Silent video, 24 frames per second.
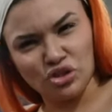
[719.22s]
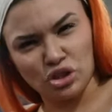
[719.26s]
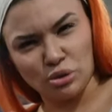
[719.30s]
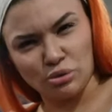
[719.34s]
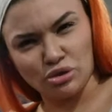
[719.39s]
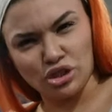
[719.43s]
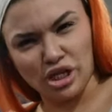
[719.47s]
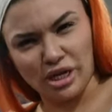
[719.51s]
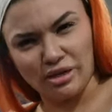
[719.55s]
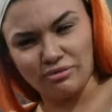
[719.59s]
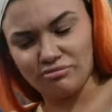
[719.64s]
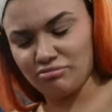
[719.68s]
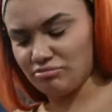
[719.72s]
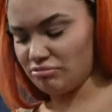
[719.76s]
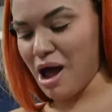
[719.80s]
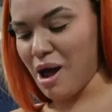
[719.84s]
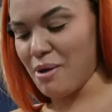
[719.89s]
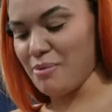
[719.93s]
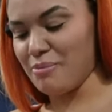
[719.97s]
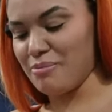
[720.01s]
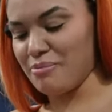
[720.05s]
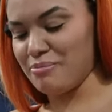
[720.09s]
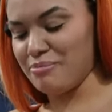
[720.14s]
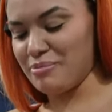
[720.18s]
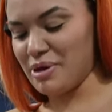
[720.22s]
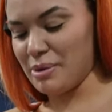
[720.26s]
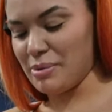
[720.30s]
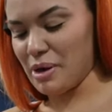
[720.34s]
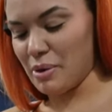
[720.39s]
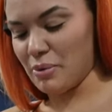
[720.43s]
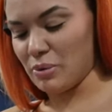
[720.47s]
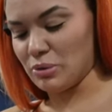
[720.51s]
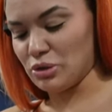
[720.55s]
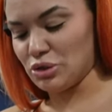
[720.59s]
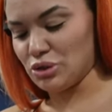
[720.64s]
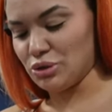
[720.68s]
It's your turn? I, maybe
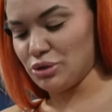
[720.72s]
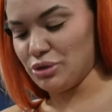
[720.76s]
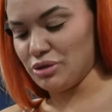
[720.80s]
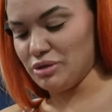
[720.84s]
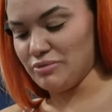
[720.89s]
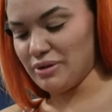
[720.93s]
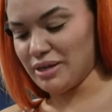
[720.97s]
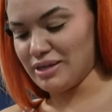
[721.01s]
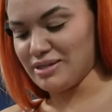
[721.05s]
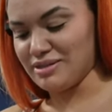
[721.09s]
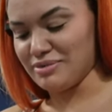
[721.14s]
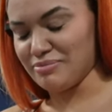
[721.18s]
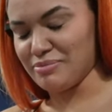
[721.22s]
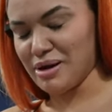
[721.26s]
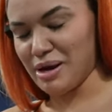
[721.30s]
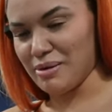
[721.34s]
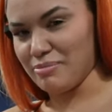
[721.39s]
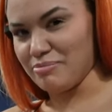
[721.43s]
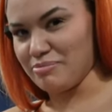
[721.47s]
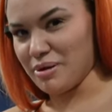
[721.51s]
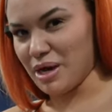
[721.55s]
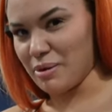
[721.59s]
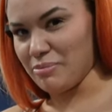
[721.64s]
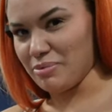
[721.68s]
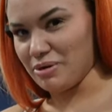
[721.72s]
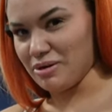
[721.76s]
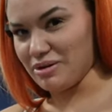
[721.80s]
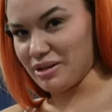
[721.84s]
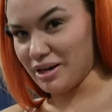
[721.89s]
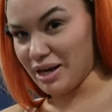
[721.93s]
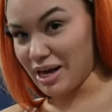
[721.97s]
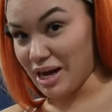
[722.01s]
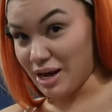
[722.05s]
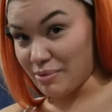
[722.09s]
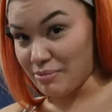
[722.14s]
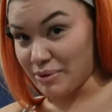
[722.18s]
I won't show you the rest of my paper
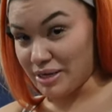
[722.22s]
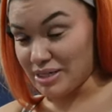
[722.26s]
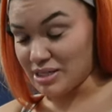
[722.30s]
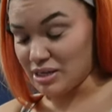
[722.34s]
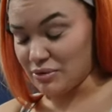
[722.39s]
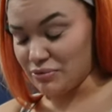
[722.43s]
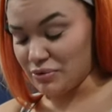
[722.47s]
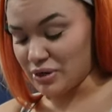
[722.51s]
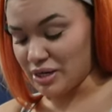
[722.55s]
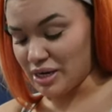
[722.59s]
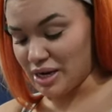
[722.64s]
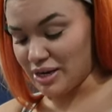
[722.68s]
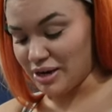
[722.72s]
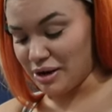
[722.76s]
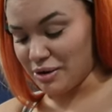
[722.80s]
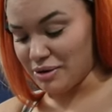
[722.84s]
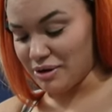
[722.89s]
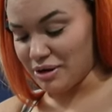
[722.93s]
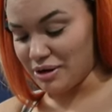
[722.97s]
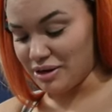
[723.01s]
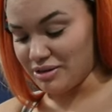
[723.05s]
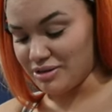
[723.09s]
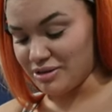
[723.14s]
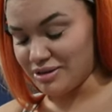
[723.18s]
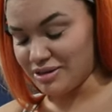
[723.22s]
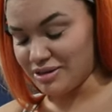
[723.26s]
that I have myself written it down on